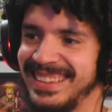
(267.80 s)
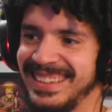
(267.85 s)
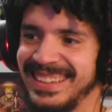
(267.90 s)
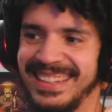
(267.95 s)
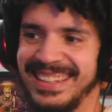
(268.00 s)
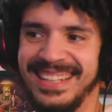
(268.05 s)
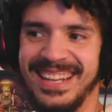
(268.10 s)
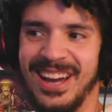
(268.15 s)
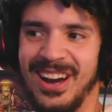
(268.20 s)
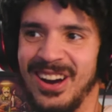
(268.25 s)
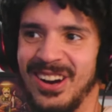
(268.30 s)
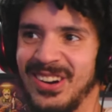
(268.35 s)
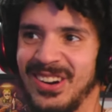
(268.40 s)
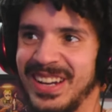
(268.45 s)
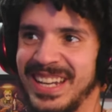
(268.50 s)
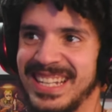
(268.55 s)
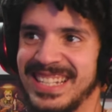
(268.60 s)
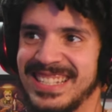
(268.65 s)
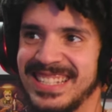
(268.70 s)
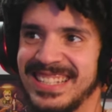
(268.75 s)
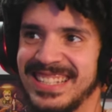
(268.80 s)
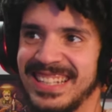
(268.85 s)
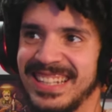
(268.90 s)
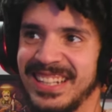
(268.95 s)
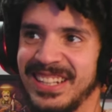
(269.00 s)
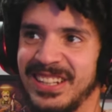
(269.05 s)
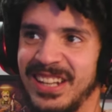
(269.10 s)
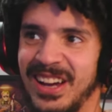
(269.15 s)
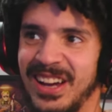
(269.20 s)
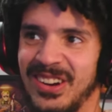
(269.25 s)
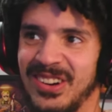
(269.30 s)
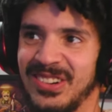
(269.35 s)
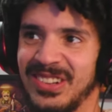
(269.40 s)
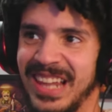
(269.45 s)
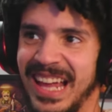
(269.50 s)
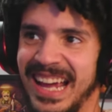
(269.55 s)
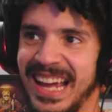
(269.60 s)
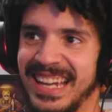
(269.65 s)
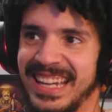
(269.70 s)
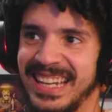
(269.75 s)
Yo, he's no,
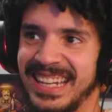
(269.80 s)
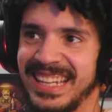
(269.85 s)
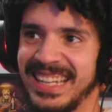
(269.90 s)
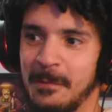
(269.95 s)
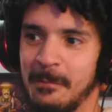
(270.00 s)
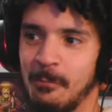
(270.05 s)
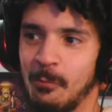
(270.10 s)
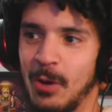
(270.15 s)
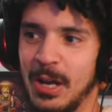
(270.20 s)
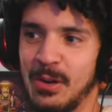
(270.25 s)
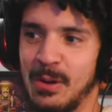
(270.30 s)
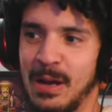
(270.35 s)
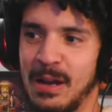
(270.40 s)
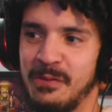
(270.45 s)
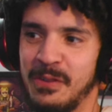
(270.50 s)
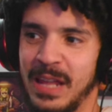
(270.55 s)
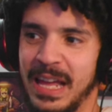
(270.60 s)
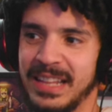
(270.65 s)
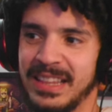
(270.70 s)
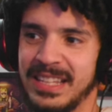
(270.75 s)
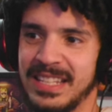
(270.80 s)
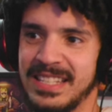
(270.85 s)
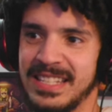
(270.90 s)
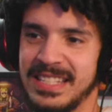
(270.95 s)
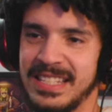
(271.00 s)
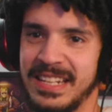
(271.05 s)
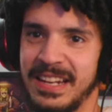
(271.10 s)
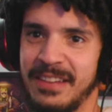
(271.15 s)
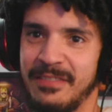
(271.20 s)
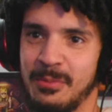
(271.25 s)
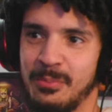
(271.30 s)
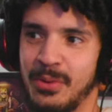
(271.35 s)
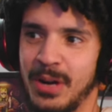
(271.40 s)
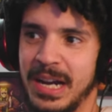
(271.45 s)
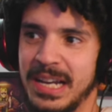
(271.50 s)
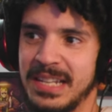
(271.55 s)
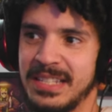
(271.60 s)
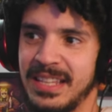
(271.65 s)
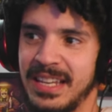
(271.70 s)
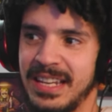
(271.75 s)
like, why do I feel like this isn't even
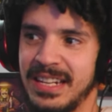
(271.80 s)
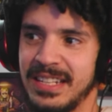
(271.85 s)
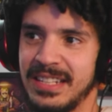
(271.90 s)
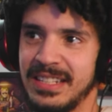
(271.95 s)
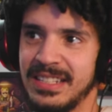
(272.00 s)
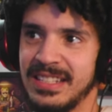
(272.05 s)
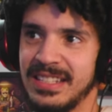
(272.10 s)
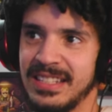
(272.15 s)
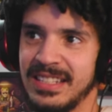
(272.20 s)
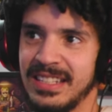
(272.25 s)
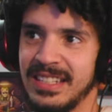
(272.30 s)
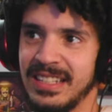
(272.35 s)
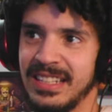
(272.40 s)
prosthetics?